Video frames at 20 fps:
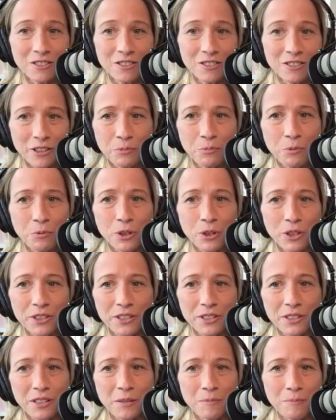endurance
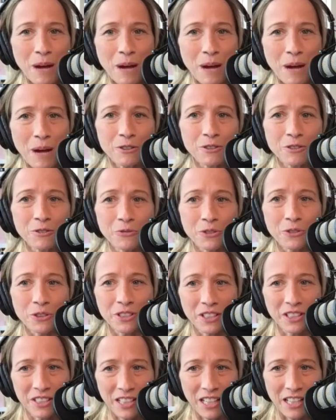sports empowered you
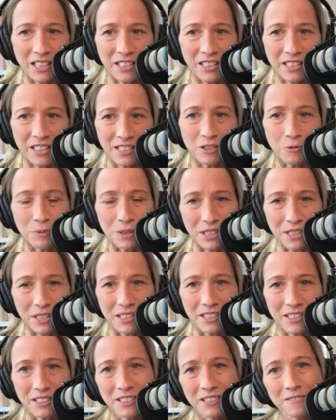for success in your
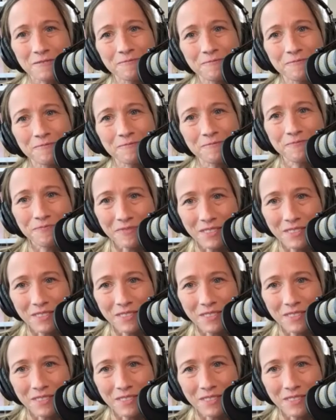business?